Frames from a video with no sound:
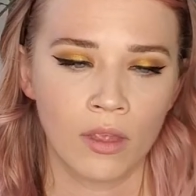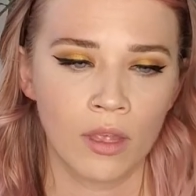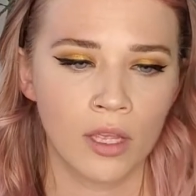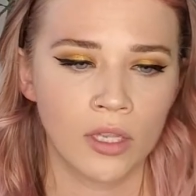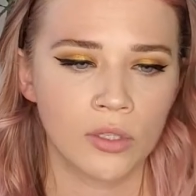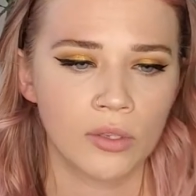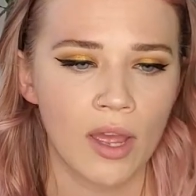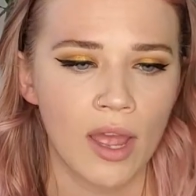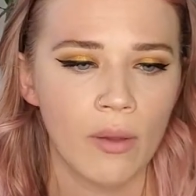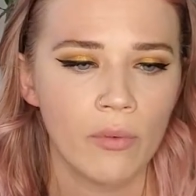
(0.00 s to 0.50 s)

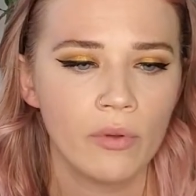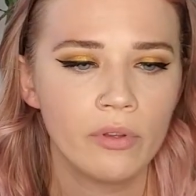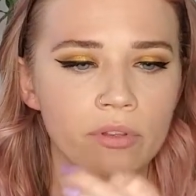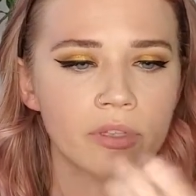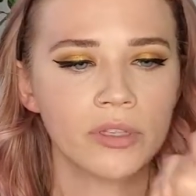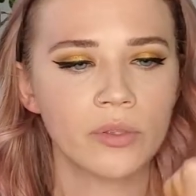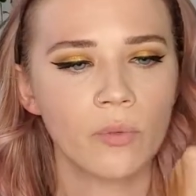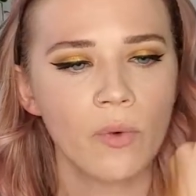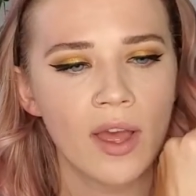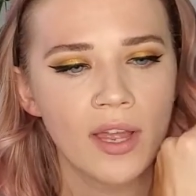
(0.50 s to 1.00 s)
So I will
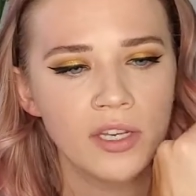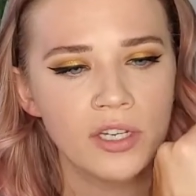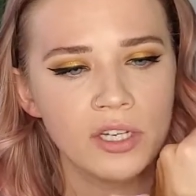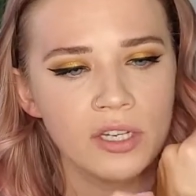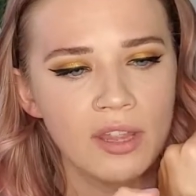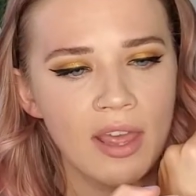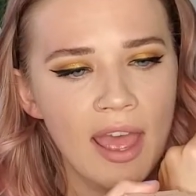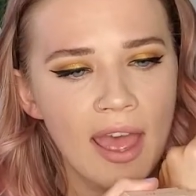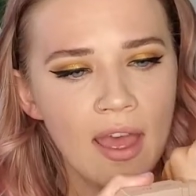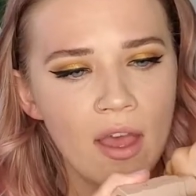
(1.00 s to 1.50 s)
swatch
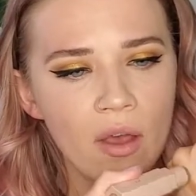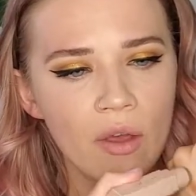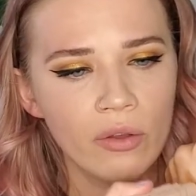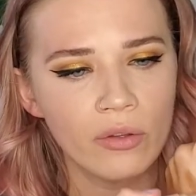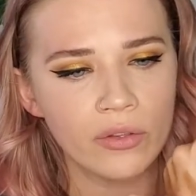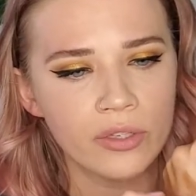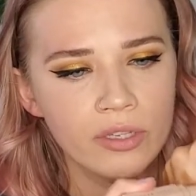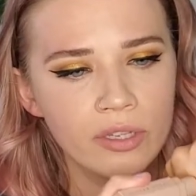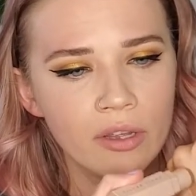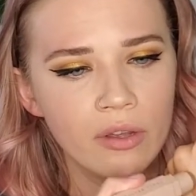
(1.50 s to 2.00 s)
that
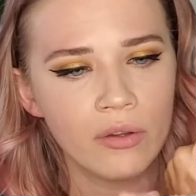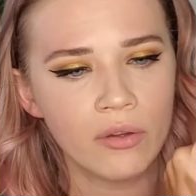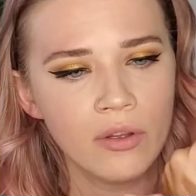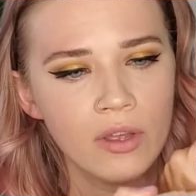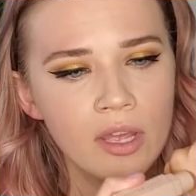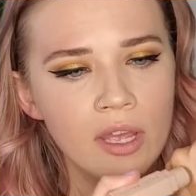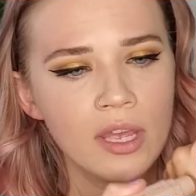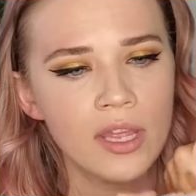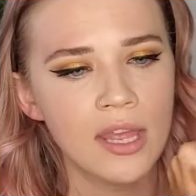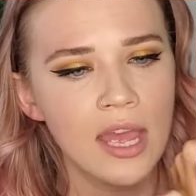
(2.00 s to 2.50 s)
also.
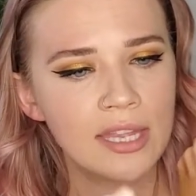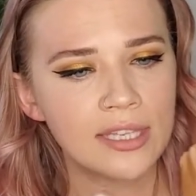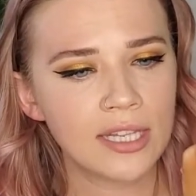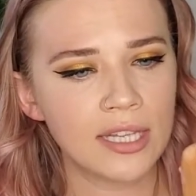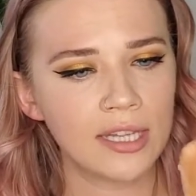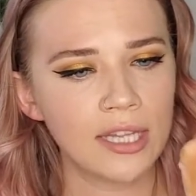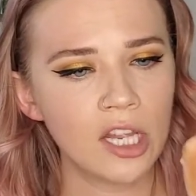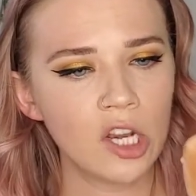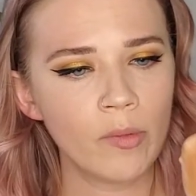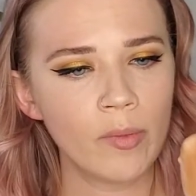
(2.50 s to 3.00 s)
That's a
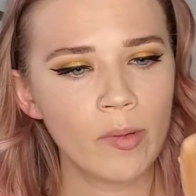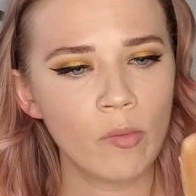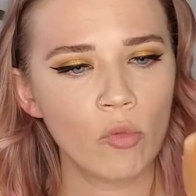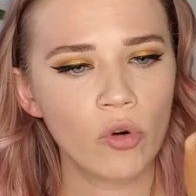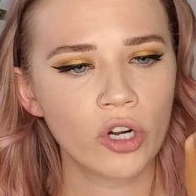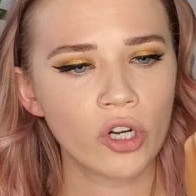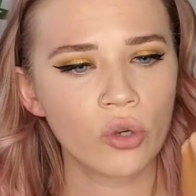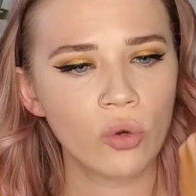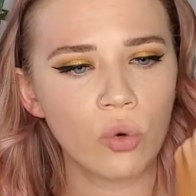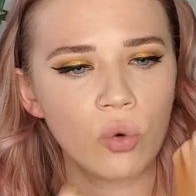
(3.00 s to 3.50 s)
little bit
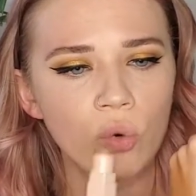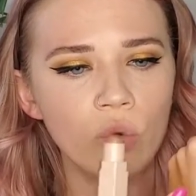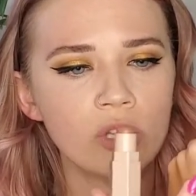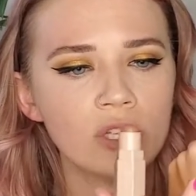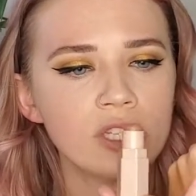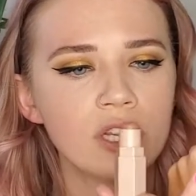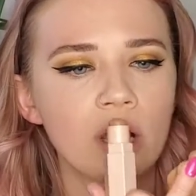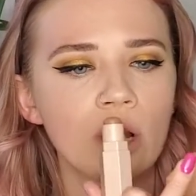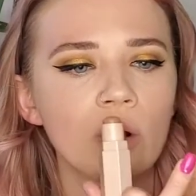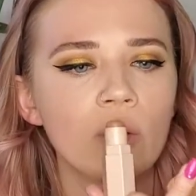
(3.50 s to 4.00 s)
more cool
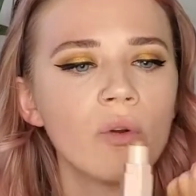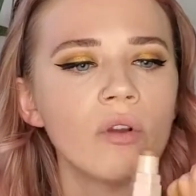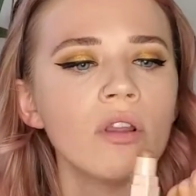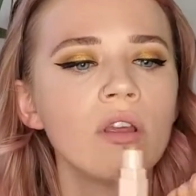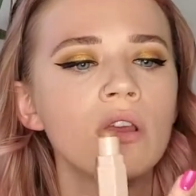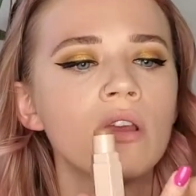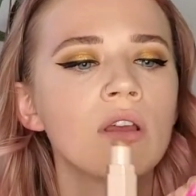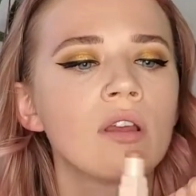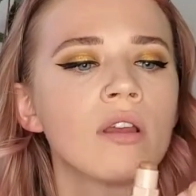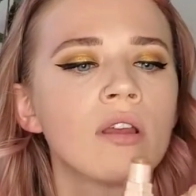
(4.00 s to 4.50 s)

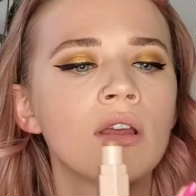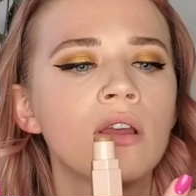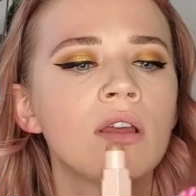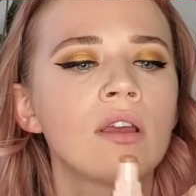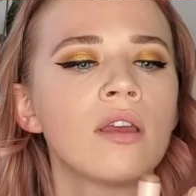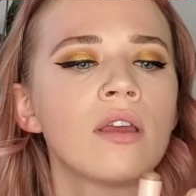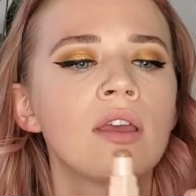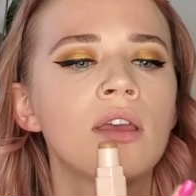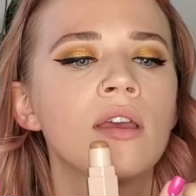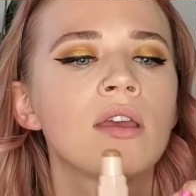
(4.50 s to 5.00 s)
tone.
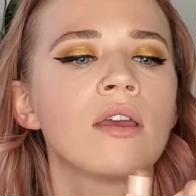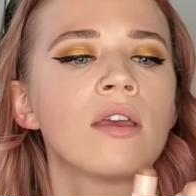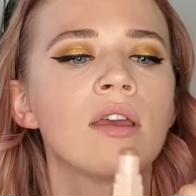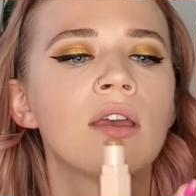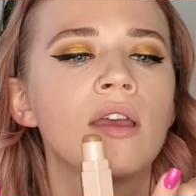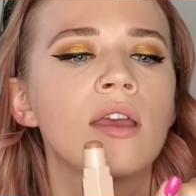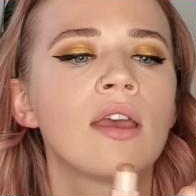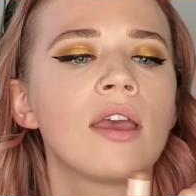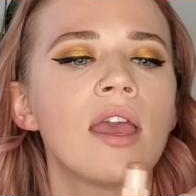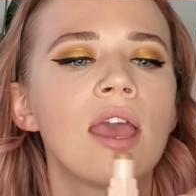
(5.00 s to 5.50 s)

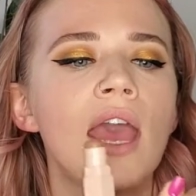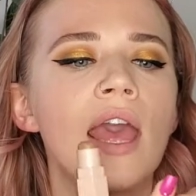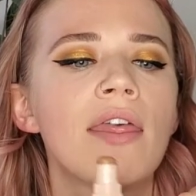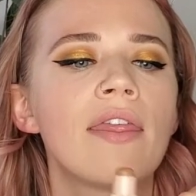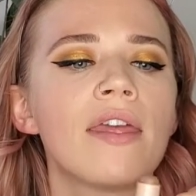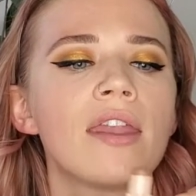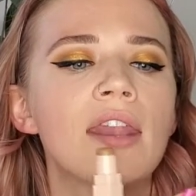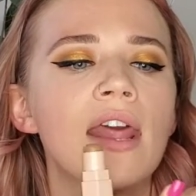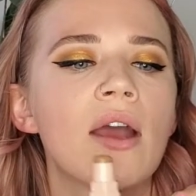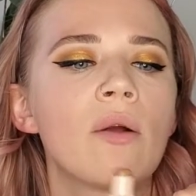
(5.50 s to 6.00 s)
And
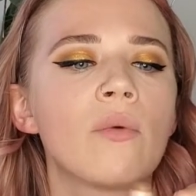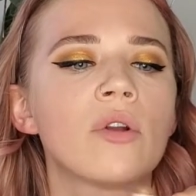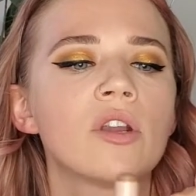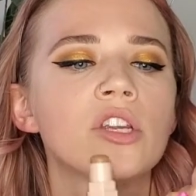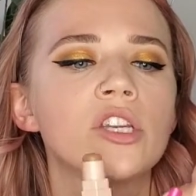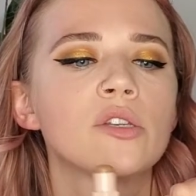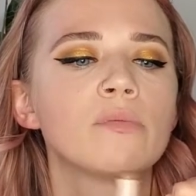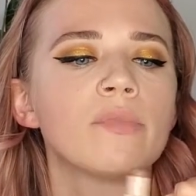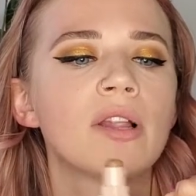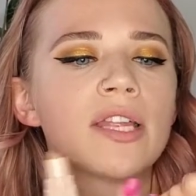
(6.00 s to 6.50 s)
then that one
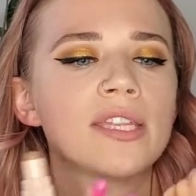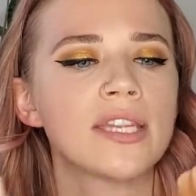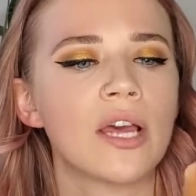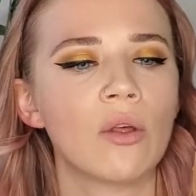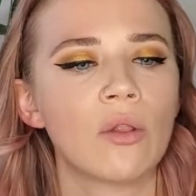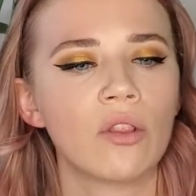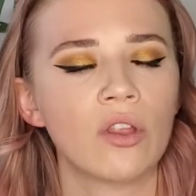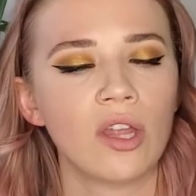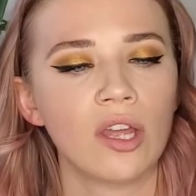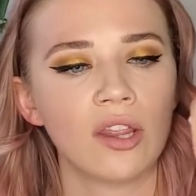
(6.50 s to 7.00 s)
just blends out
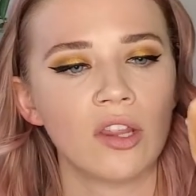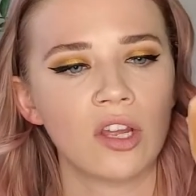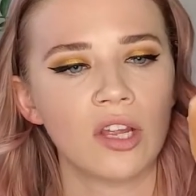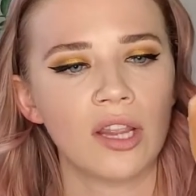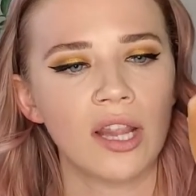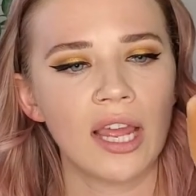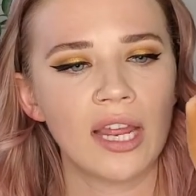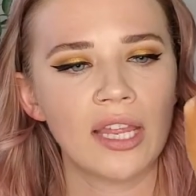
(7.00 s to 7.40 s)
looking like